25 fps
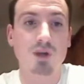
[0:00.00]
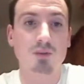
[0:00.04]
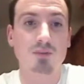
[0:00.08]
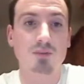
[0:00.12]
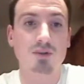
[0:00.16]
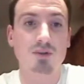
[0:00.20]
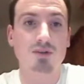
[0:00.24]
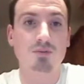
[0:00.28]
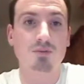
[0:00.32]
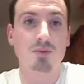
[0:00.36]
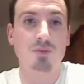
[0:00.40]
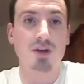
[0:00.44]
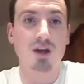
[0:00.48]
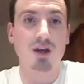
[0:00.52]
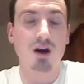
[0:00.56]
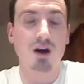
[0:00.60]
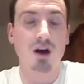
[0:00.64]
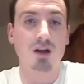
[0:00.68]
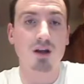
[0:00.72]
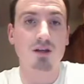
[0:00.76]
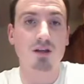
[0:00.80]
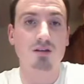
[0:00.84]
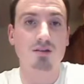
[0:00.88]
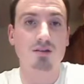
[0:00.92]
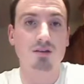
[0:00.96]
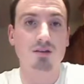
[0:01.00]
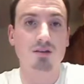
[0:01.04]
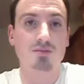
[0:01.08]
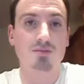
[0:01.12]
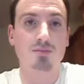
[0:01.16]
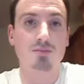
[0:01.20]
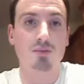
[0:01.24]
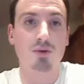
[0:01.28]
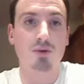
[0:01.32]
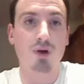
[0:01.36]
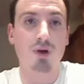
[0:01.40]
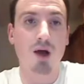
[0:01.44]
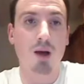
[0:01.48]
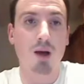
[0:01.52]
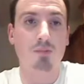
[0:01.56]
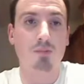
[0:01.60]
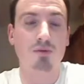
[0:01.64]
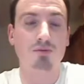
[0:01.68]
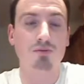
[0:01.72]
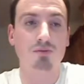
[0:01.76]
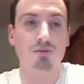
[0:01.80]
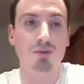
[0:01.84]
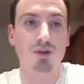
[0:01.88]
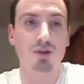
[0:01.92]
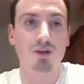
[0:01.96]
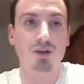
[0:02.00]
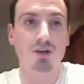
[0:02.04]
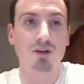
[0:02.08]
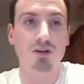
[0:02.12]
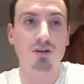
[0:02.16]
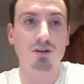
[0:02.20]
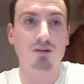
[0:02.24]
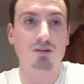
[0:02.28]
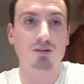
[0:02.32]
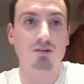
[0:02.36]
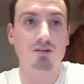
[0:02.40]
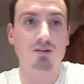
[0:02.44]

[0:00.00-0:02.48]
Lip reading: But to be honest, it's probably